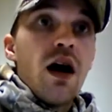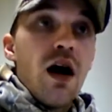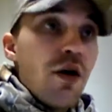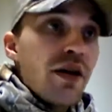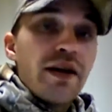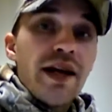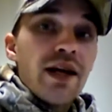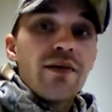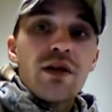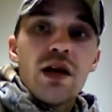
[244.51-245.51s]
All the
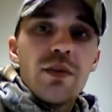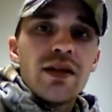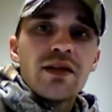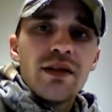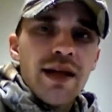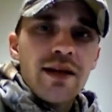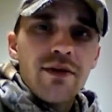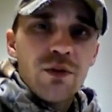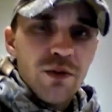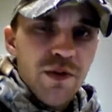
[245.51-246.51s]
negative comments and
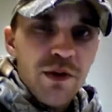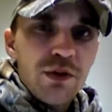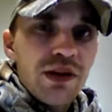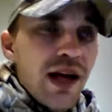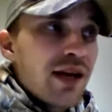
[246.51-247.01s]
negative reviews